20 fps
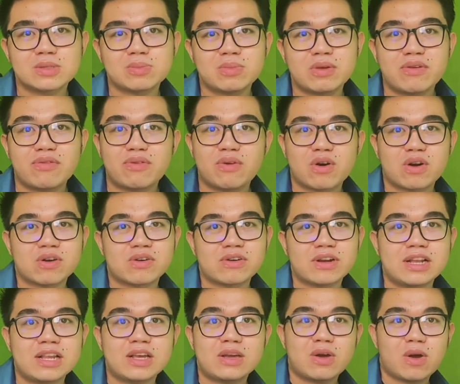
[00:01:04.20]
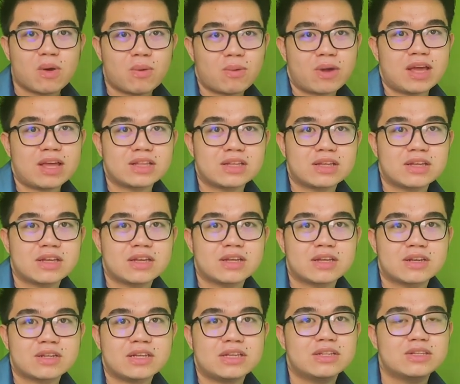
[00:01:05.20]
before really going
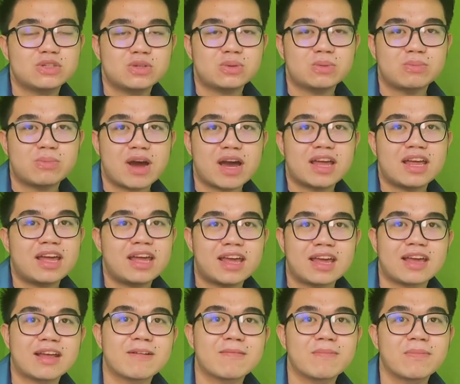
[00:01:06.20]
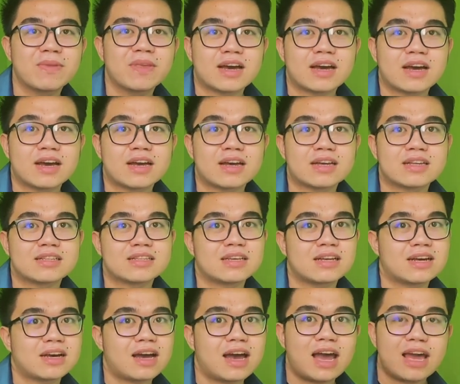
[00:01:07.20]
into buying
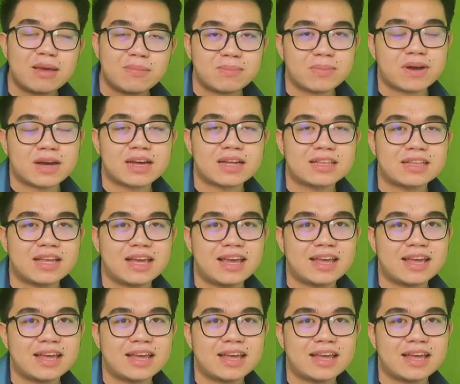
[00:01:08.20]
the iPad.